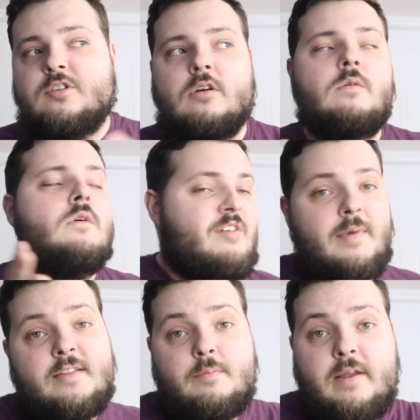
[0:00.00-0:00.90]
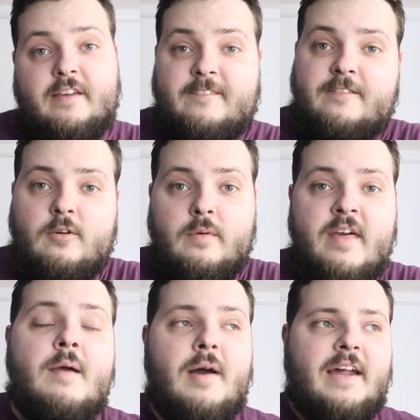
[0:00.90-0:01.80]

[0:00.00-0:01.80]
So for me to play FIFA with them,